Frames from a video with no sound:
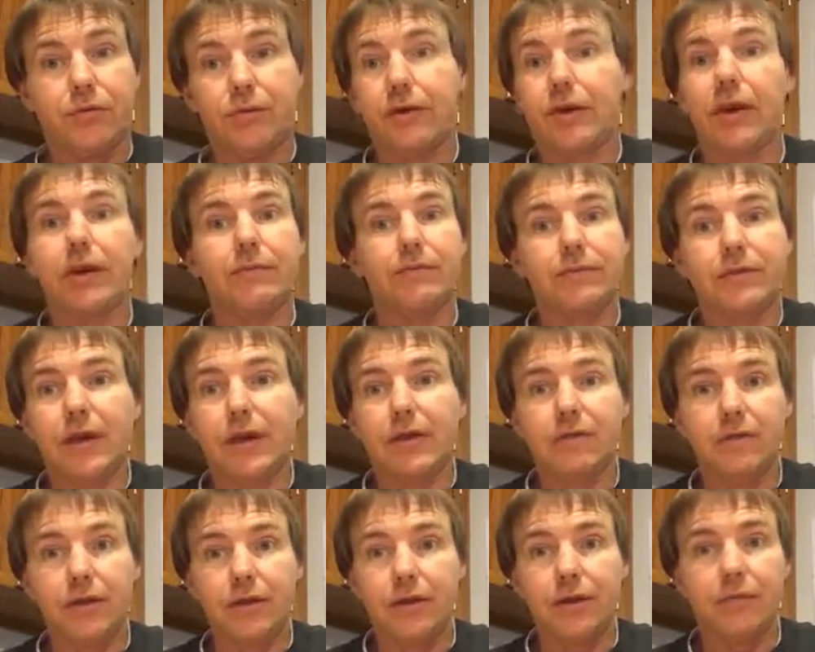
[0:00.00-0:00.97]
They got
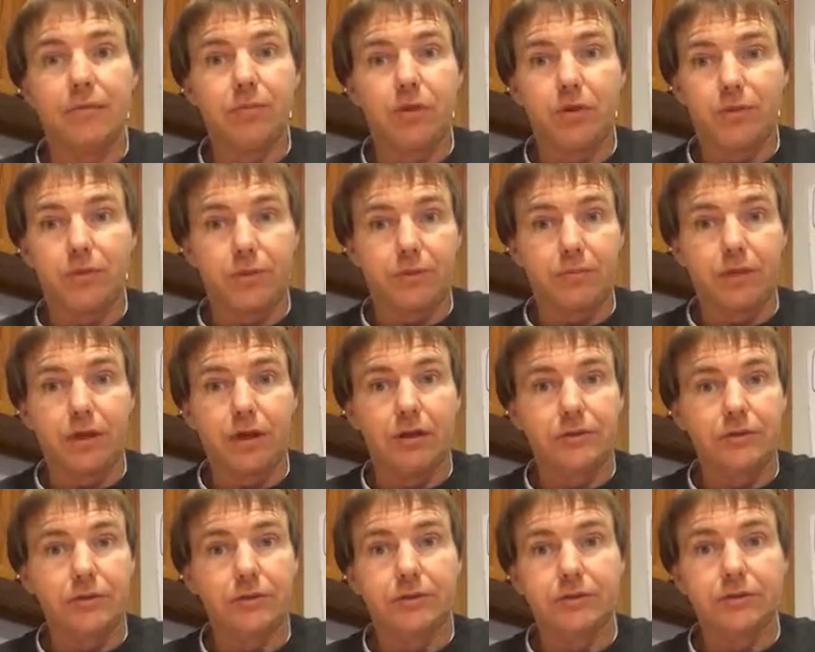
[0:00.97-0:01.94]
KVD Perfect
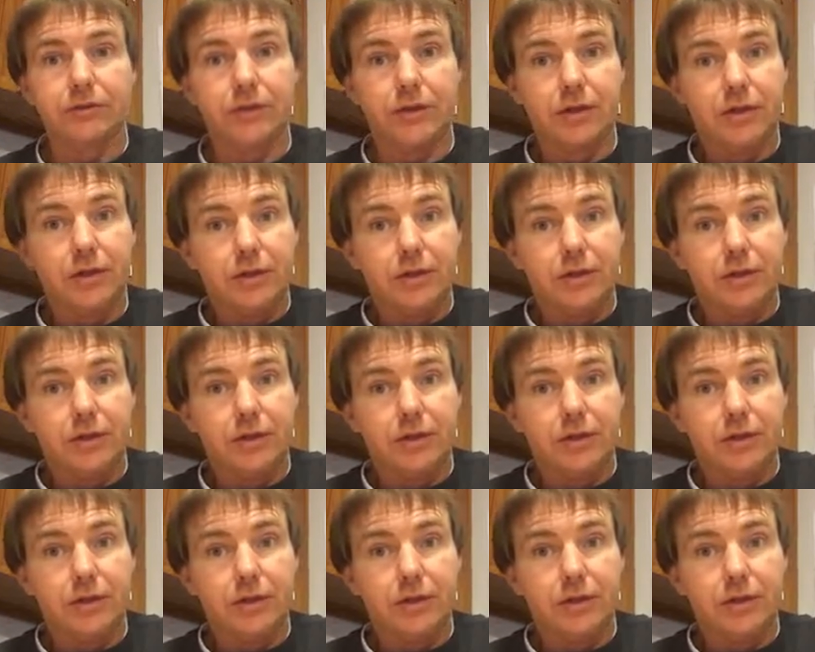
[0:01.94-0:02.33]
Plastics.